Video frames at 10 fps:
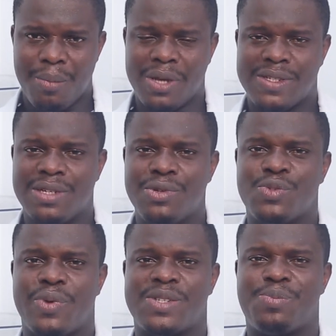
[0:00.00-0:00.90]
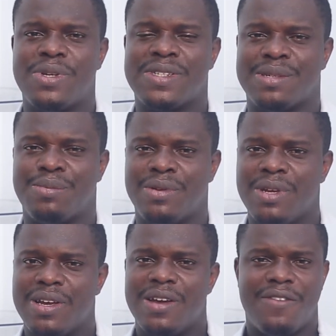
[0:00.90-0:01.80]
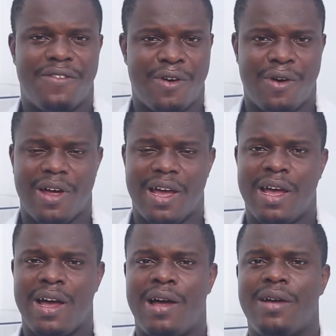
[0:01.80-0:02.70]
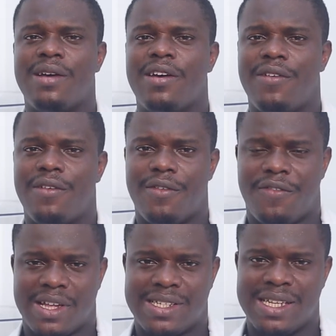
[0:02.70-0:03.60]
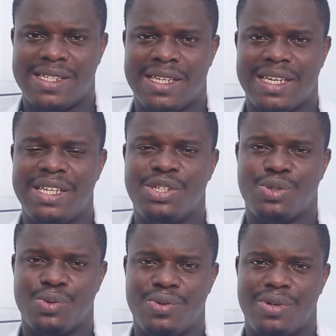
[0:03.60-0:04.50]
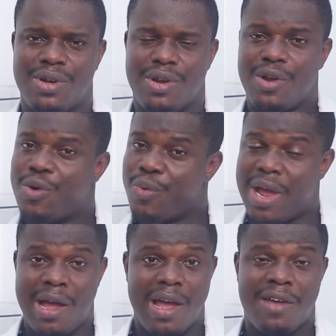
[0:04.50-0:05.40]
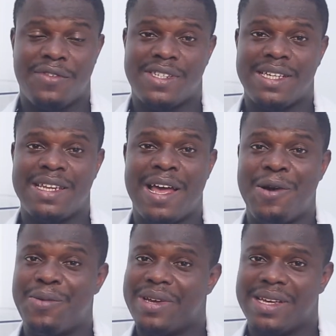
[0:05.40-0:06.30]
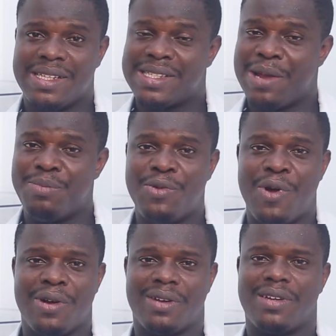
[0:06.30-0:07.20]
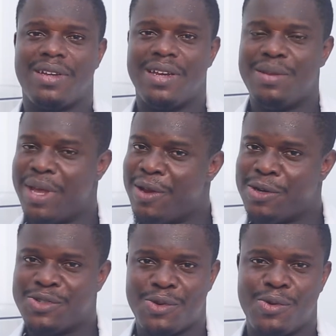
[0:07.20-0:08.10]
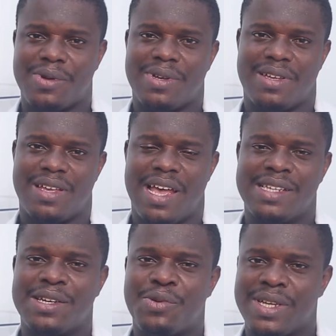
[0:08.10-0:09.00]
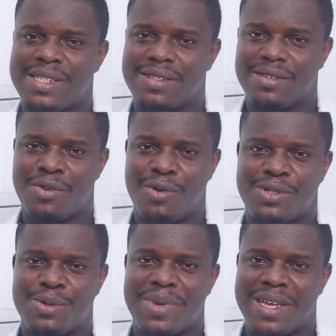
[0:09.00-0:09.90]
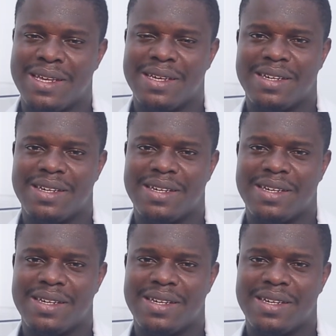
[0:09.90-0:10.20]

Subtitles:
person who is responsible for a fertility issue. Where I've seen now, it can be wrong. The male also has a great role to play.